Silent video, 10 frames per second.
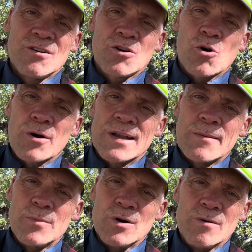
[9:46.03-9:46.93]
Corrie
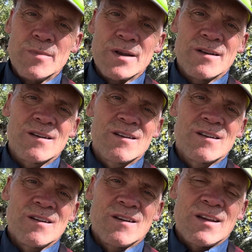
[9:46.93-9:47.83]
ten Boom and
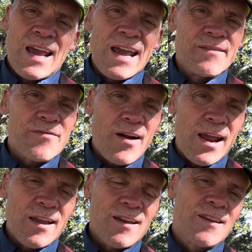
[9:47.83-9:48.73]
Anne
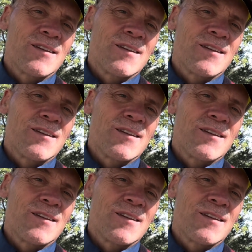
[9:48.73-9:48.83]
Frank,